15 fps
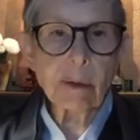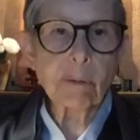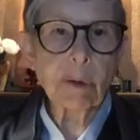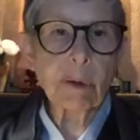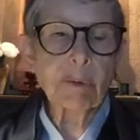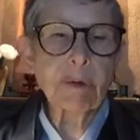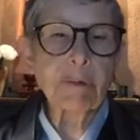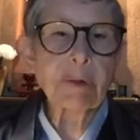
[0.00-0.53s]

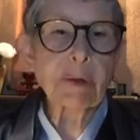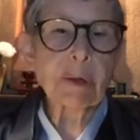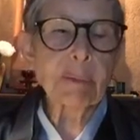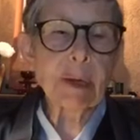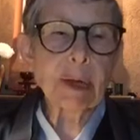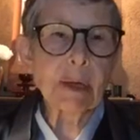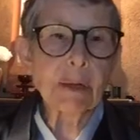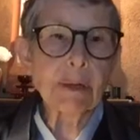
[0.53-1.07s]
what we feel
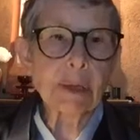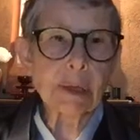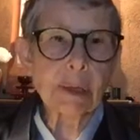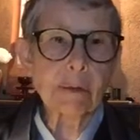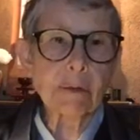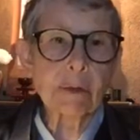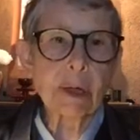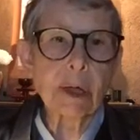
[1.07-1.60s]
about
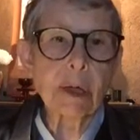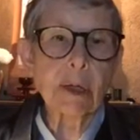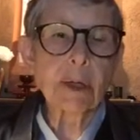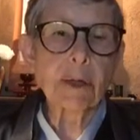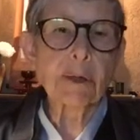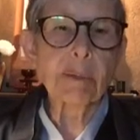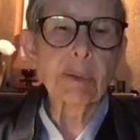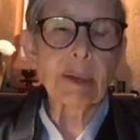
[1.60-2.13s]
ourselves on
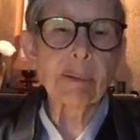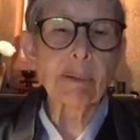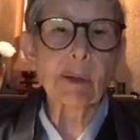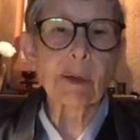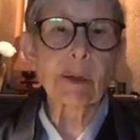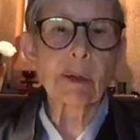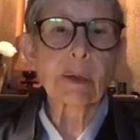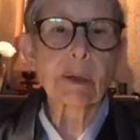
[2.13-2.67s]
other
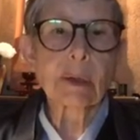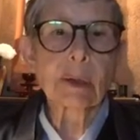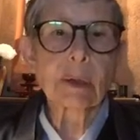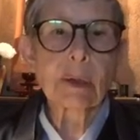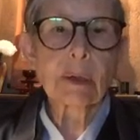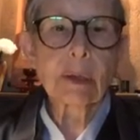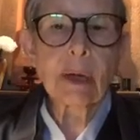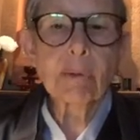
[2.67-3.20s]
people,
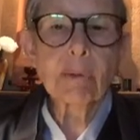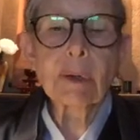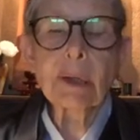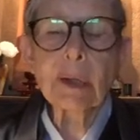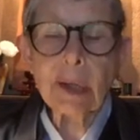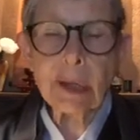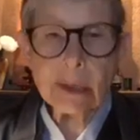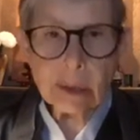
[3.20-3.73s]
not
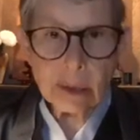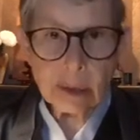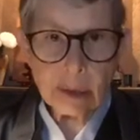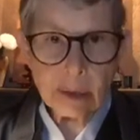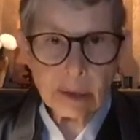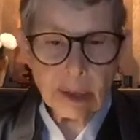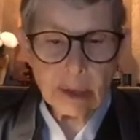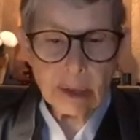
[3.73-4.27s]
realizing
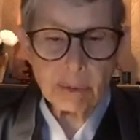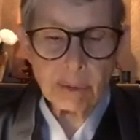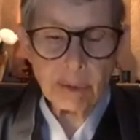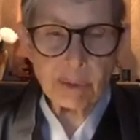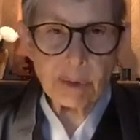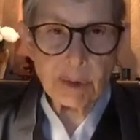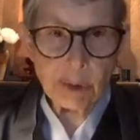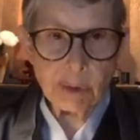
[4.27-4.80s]
that that's what
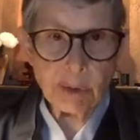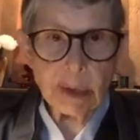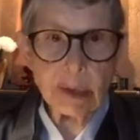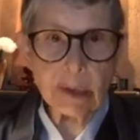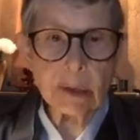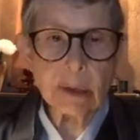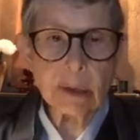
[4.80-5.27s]
we're doing.